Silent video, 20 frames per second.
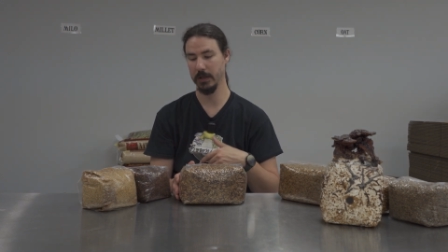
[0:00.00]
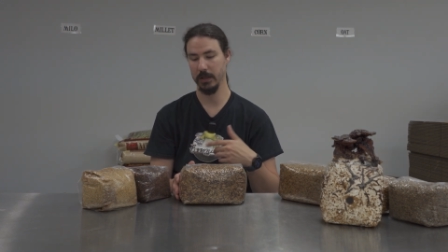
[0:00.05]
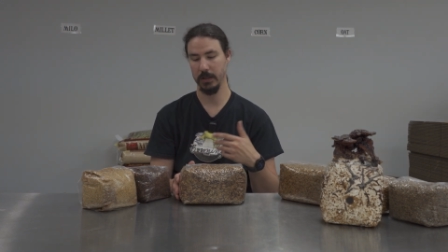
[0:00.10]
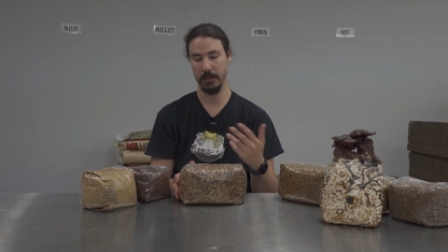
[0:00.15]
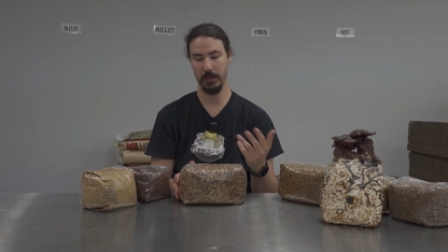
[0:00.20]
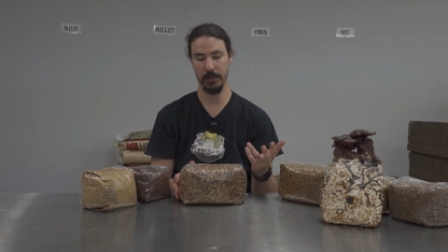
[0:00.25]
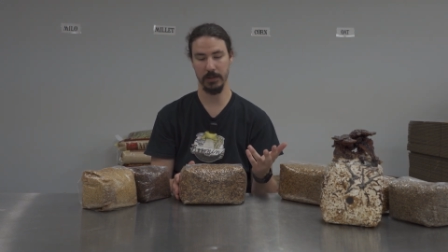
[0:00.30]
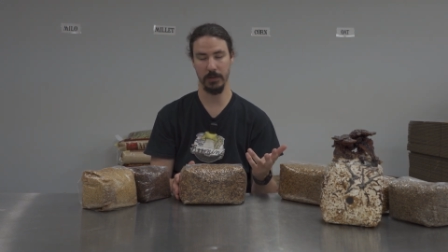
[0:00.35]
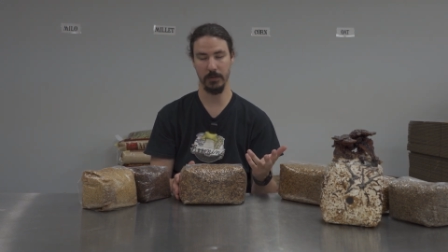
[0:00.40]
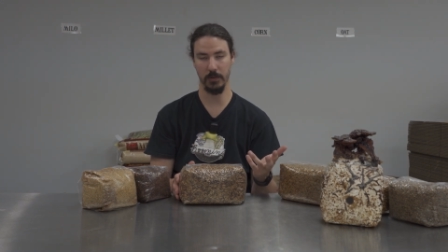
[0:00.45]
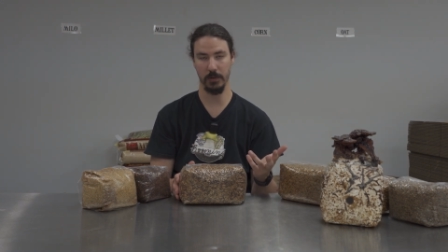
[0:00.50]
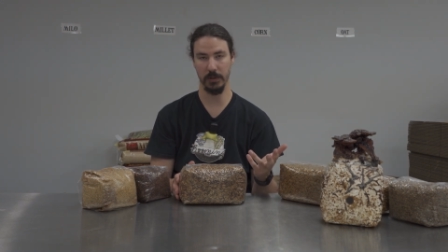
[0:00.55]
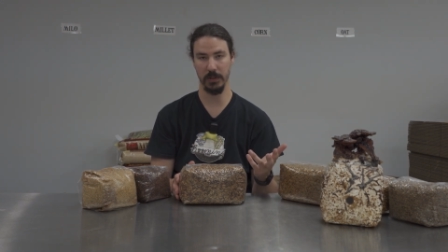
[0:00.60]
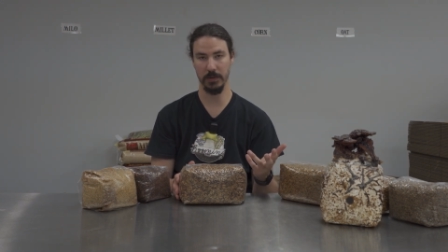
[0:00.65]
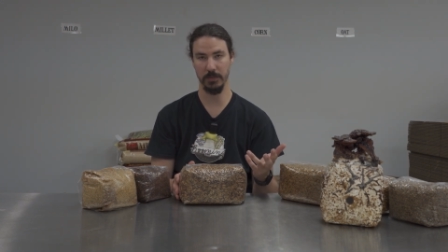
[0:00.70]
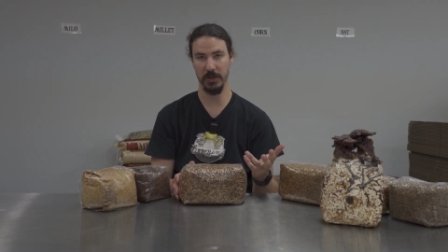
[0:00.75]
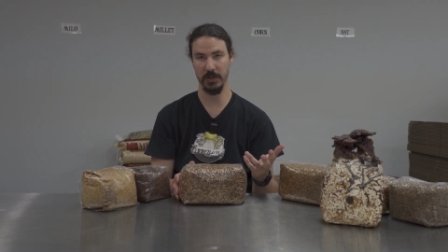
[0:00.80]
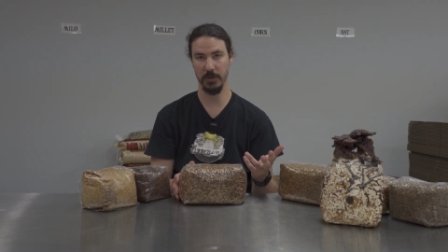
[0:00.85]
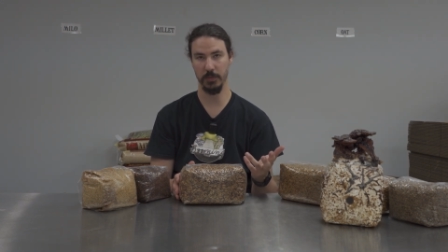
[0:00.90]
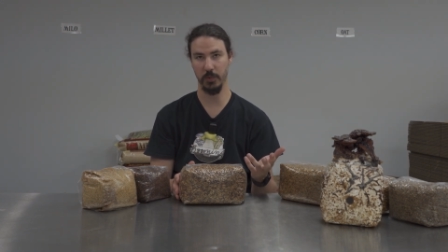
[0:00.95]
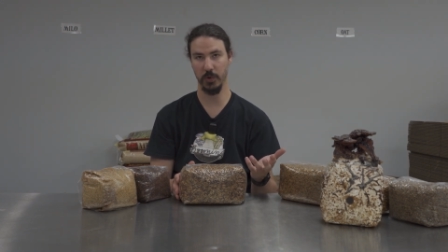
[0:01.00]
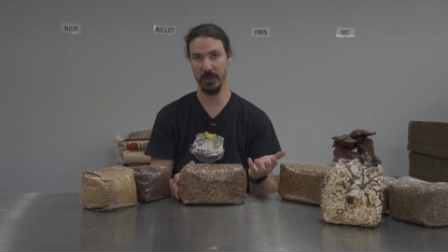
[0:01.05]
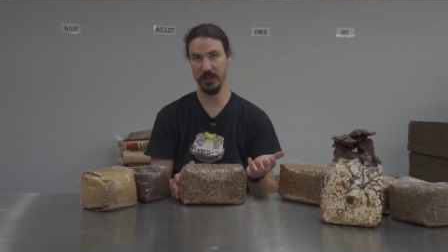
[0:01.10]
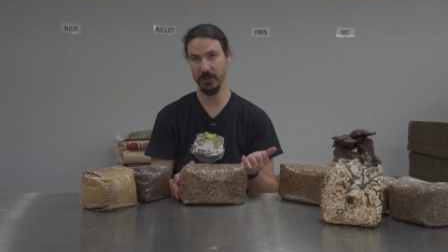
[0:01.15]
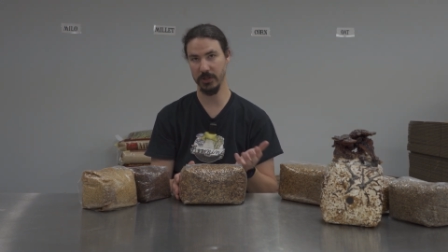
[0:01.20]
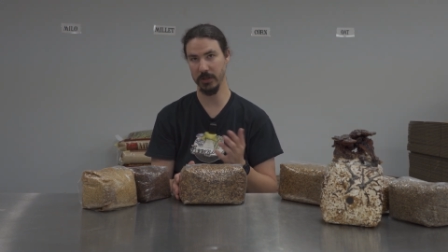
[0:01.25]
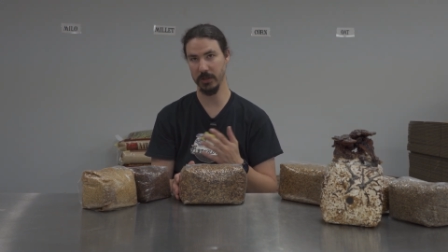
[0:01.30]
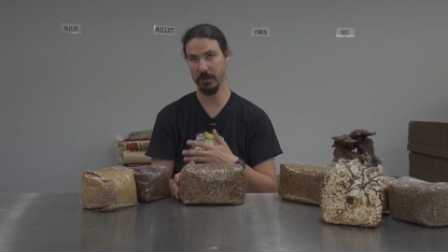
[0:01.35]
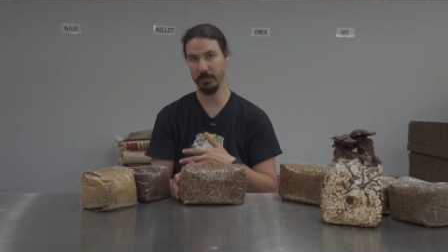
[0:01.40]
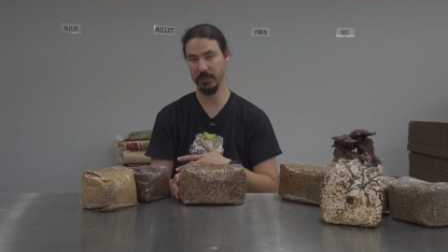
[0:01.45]
It doesn't hold as much
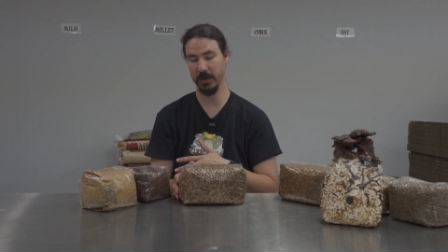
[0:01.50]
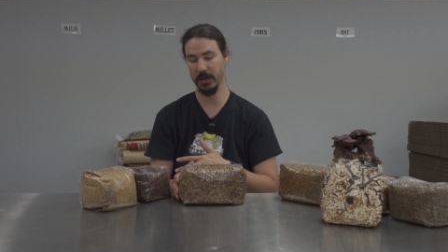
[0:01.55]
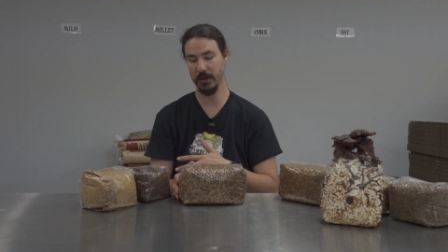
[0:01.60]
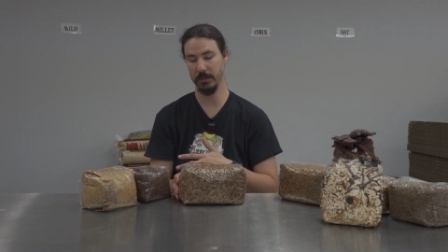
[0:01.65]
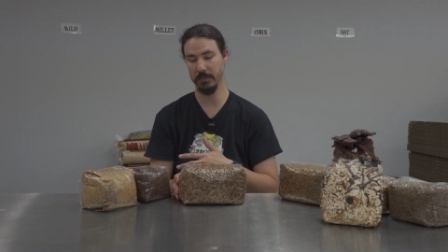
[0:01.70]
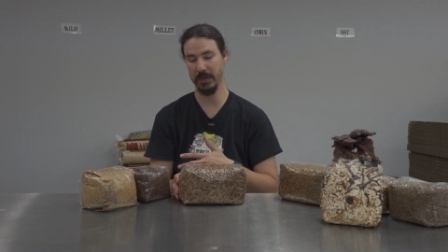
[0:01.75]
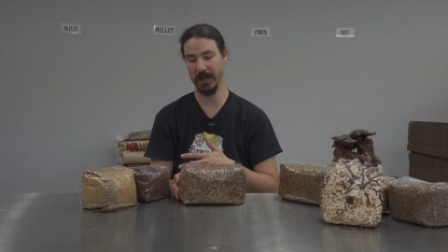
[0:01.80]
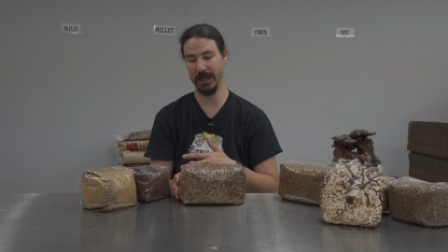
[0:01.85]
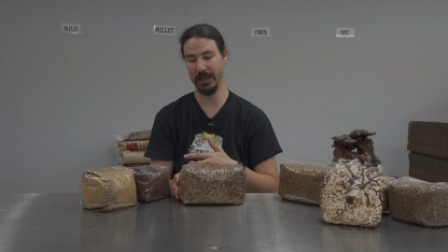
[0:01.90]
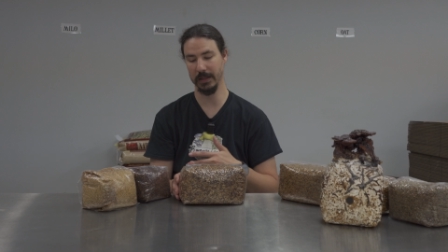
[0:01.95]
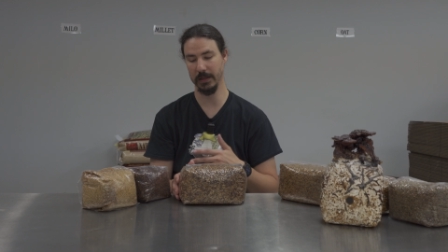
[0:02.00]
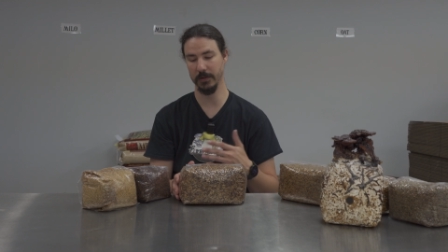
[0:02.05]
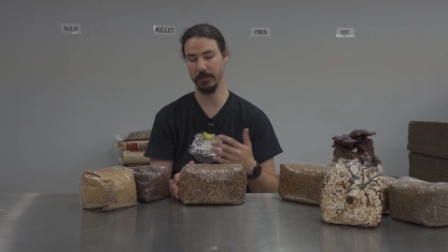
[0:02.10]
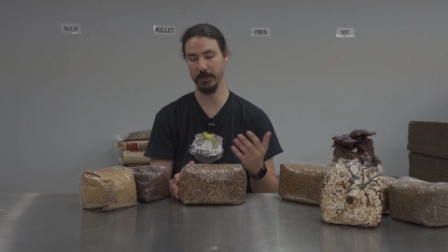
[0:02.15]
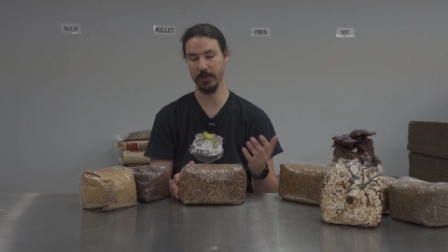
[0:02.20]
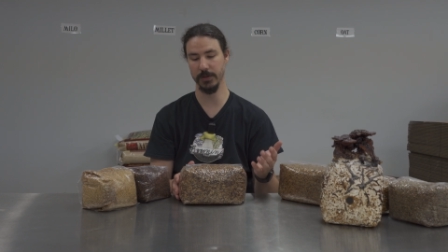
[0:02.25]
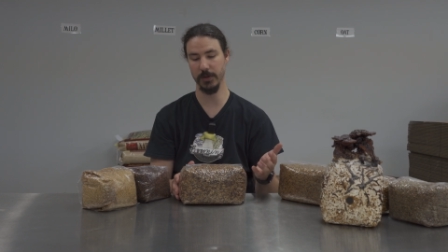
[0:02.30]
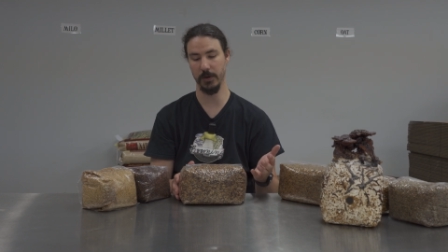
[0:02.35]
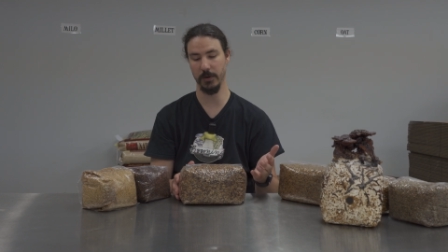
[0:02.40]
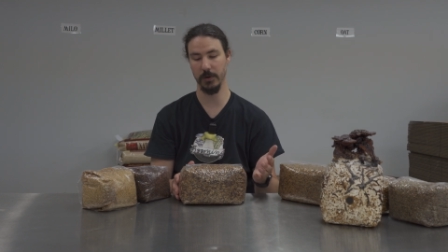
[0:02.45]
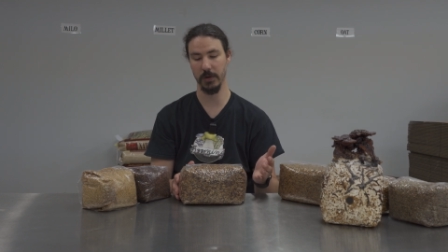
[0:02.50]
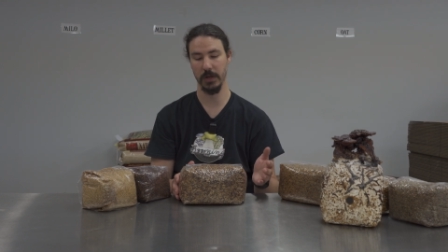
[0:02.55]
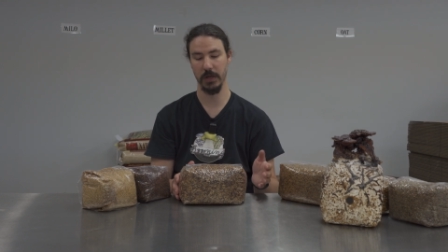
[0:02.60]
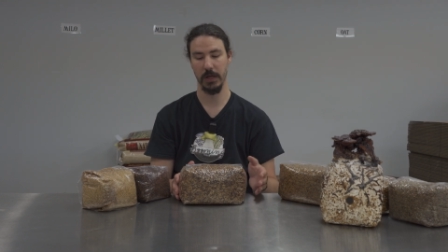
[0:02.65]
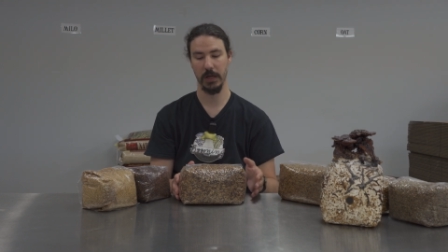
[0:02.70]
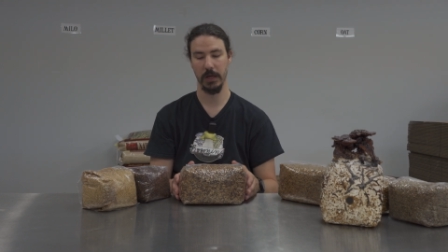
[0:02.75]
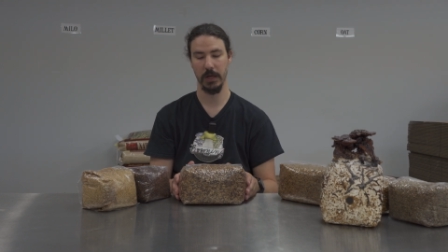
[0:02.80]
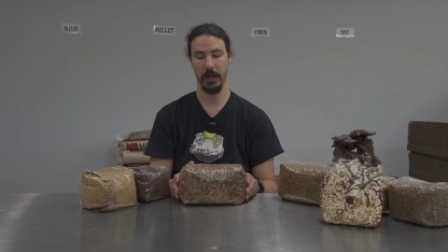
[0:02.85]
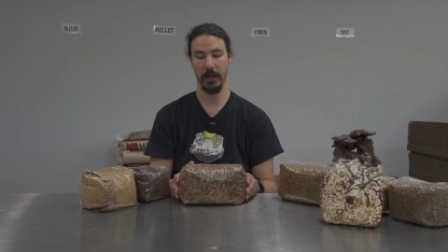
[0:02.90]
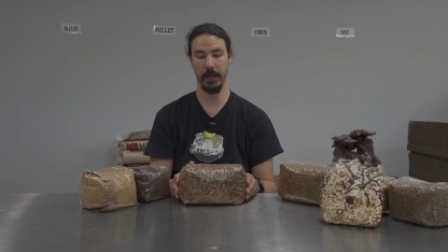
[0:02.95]
moisture compared to Milo, so
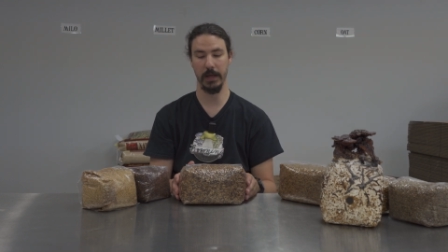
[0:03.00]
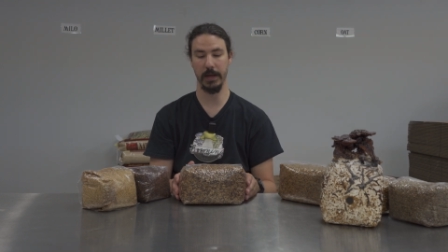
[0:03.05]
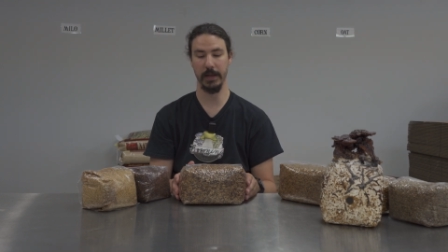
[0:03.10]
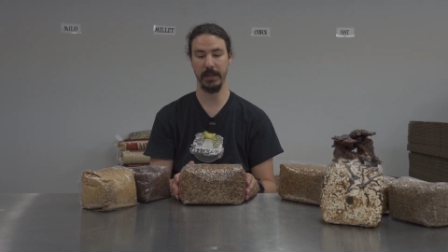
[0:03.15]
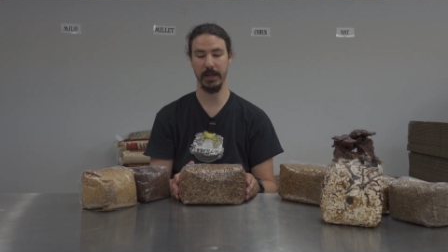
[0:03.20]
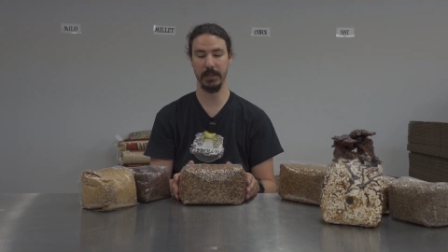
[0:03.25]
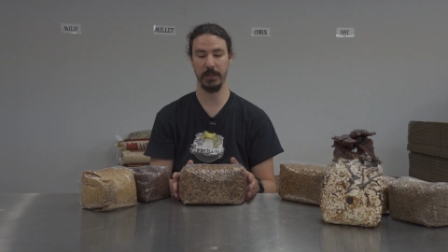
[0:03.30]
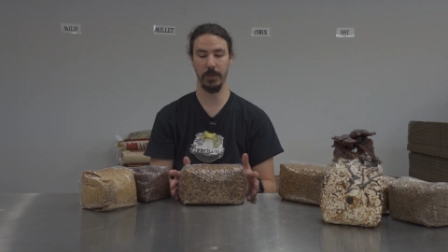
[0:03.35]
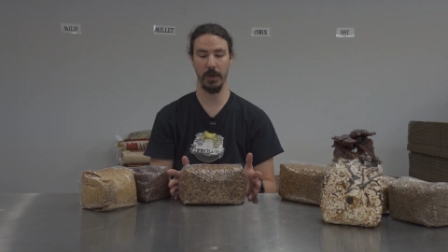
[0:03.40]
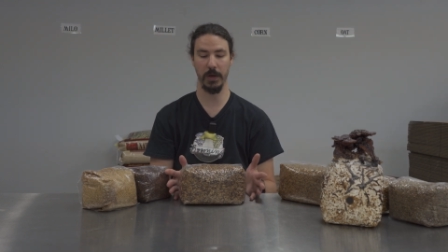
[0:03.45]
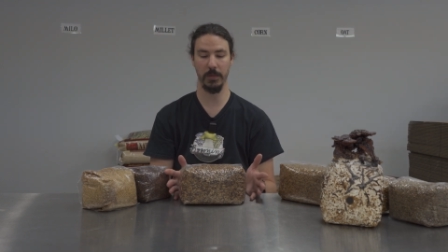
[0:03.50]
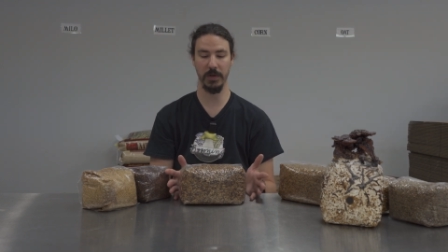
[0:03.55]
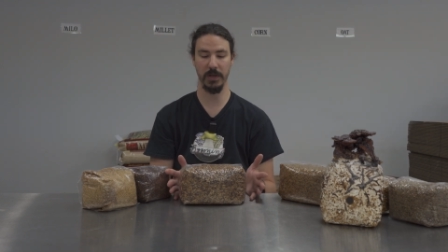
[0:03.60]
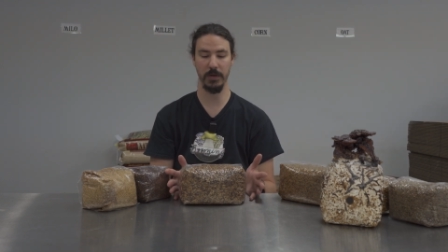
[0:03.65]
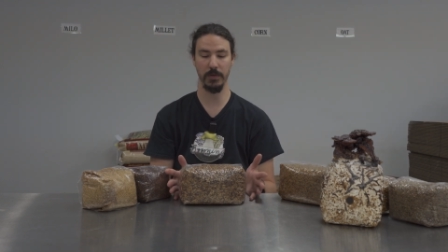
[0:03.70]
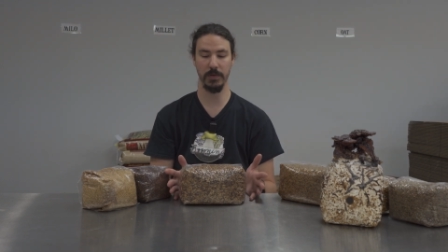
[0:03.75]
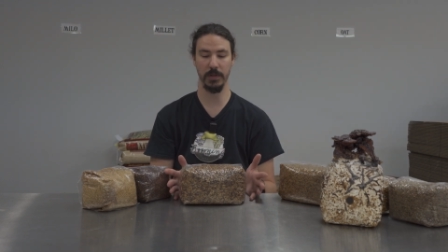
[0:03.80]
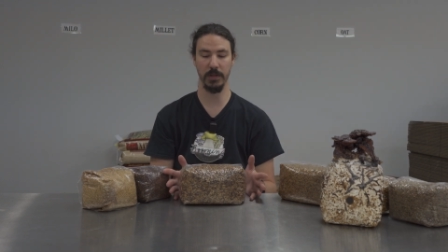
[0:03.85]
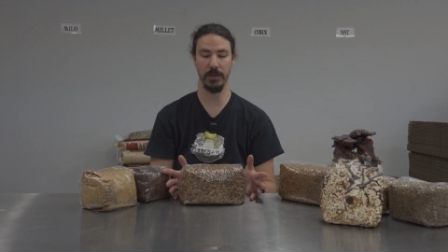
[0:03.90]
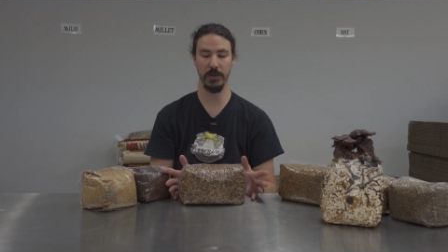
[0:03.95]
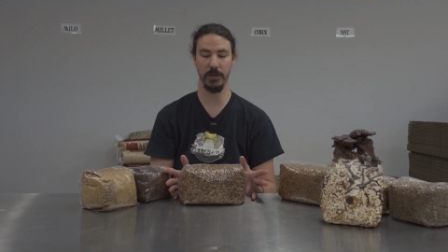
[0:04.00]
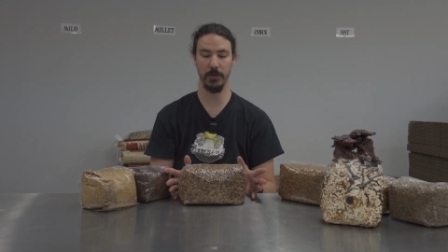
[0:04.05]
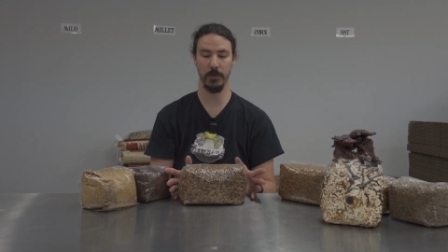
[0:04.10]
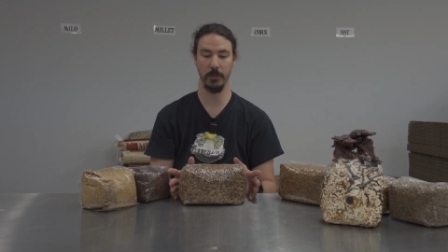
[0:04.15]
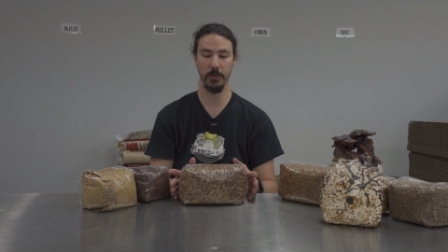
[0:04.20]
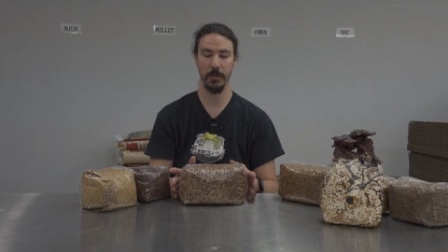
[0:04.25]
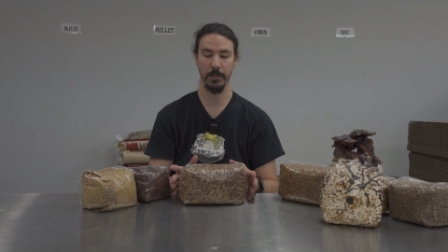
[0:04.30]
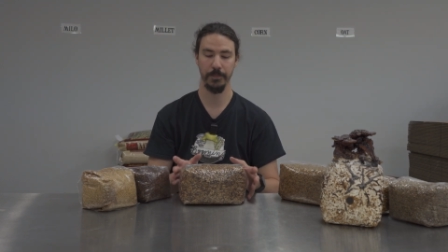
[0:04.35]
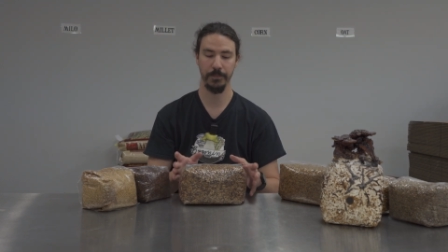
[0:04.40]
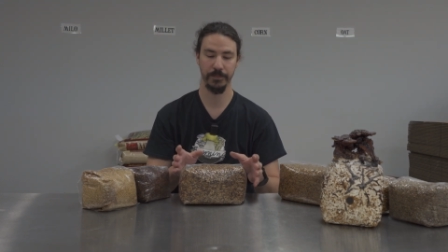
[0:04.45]
uh, that's why we use the
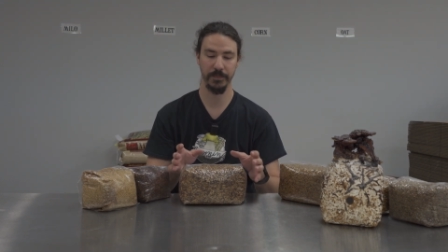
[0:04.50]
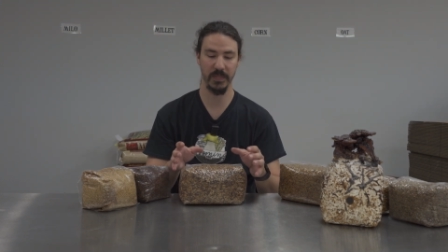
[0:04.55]
two.